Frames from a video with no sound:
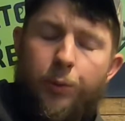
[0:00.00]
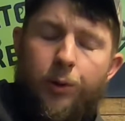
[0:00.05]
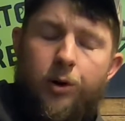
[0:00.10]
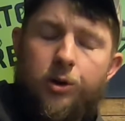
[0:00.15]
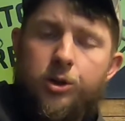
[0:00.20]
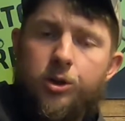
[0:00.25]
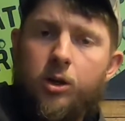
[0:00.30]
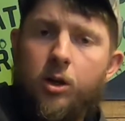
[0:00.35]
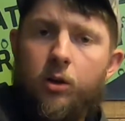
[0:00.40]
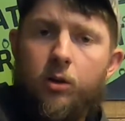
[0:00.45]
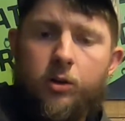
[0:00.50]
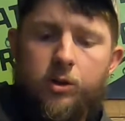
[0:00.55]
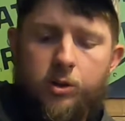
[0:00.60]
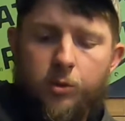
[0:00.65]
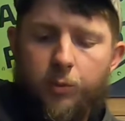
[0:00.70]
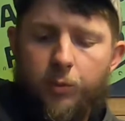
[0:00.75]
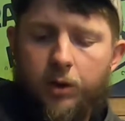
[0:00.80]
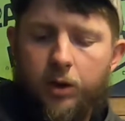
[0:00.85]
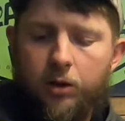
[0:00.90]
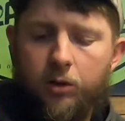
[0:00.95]
perch color
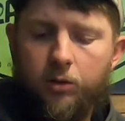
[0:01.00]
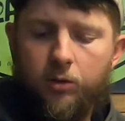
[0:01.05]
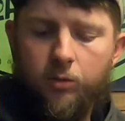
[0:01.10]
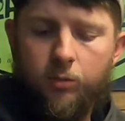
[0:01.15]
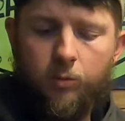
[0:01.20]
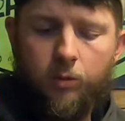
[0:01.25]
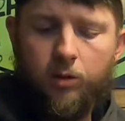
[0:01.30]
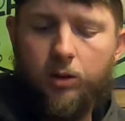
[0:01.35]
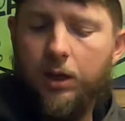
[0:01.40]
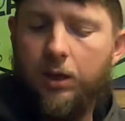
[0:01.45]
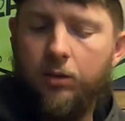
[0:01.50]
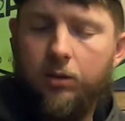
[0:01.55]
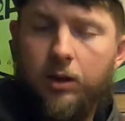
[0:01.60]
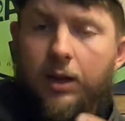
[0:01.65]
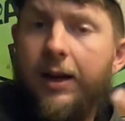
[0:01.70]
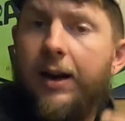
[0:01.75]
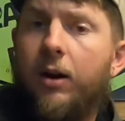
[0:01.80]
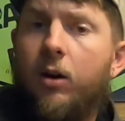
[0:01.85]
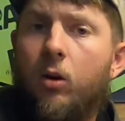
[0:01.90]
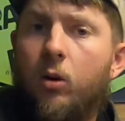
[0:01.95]
to me without
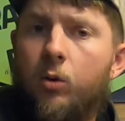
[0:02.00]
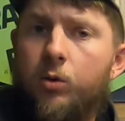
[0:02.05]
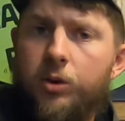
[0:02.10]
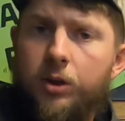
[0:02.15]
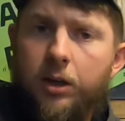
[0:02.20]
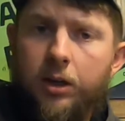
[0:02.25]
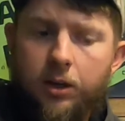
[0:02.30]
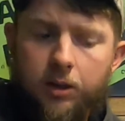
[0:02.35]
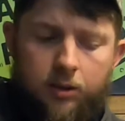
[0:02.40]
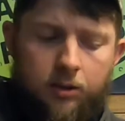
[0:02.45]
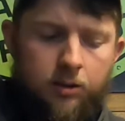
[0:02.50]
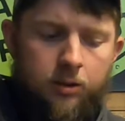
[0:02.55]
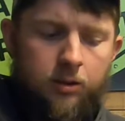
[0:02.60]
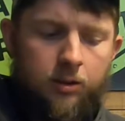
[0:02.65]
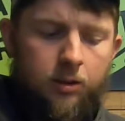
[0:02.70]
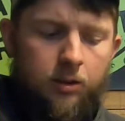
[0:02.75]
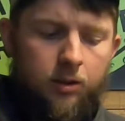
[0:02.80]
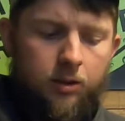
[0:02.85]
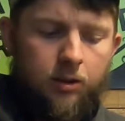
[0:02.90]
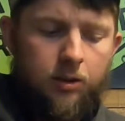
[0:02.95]
the arrows in it.
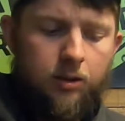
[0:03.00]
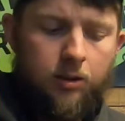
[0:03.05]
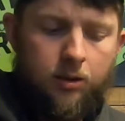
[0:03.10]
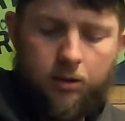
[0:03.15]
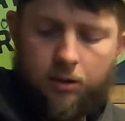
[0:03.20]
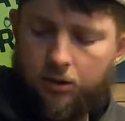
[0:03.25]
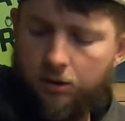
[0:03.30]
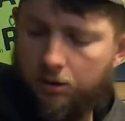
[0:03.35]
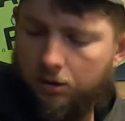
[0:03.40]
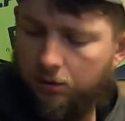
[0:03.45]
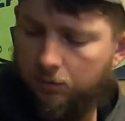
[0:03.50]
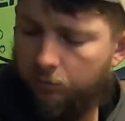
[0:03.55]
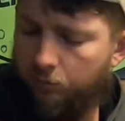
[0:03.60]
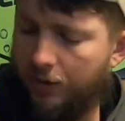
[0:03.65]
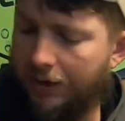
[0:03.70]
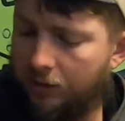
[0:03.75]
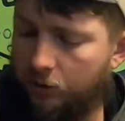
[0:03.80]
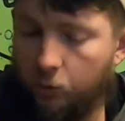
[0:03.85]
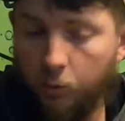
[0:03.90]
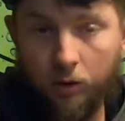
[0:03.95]

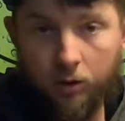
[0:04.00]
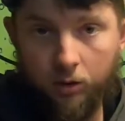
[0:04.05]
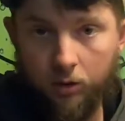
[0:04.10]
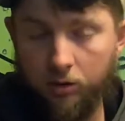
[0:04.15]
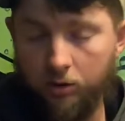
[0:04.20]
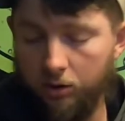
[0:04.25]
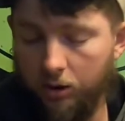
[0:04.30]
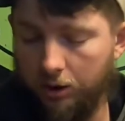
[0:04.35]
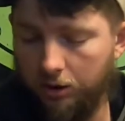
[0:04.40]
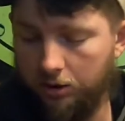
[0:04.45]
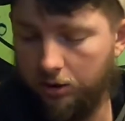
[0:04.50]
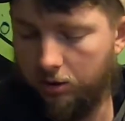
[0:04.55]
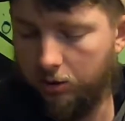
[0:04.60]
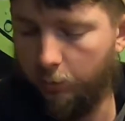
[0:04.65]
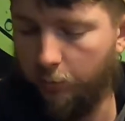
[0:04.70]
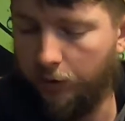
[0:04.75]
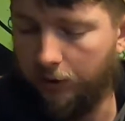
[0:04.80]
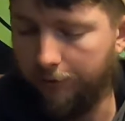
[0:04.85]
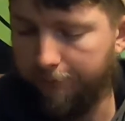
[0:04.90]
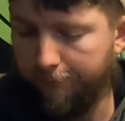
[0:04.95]
That's what it looks like
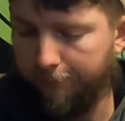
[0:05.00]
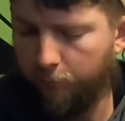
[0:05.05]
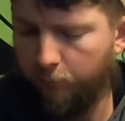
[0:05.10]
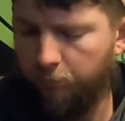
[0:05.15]
to me.